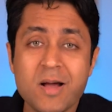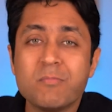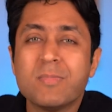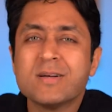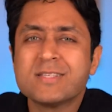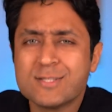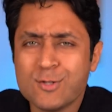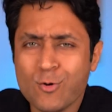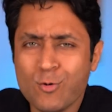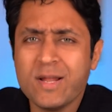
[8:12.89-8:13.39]

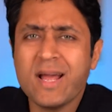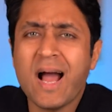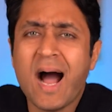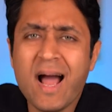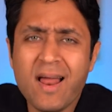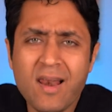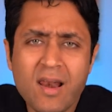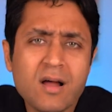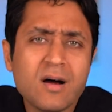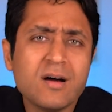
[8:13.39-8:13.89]
But slowly,
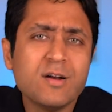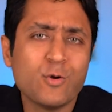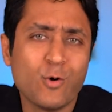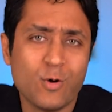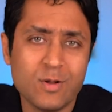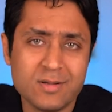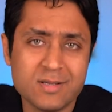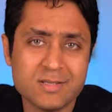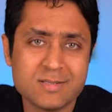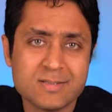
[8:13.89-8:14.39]
I learned
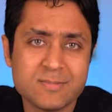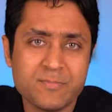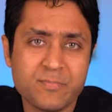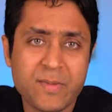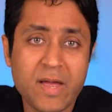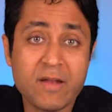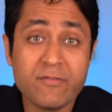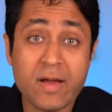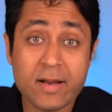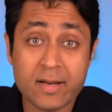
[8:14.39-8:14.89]
all this.
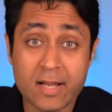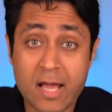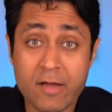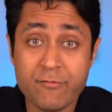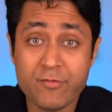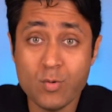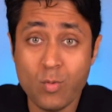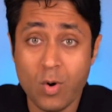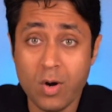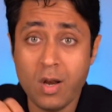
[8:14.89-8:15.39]
In fact,
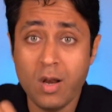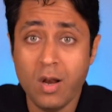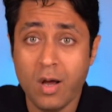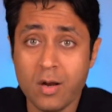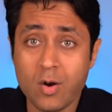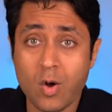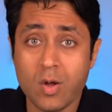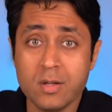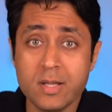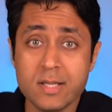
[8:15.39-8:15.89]
if you want to
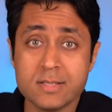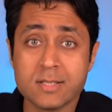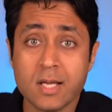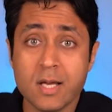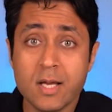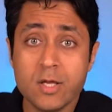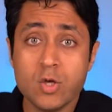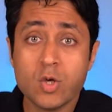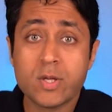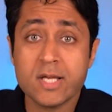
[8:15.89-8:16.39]
learn all this,
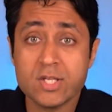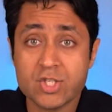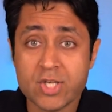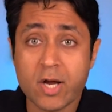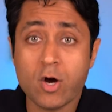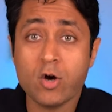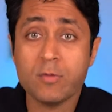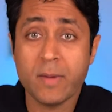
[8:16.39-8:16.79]
you can check